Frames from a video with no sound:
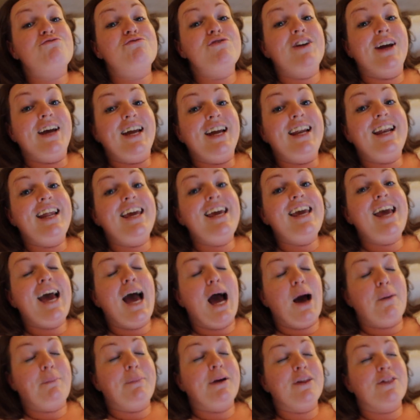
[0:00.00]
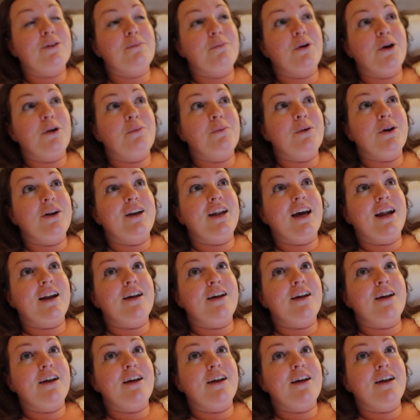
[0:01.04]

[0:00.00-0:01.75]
really happy at the moment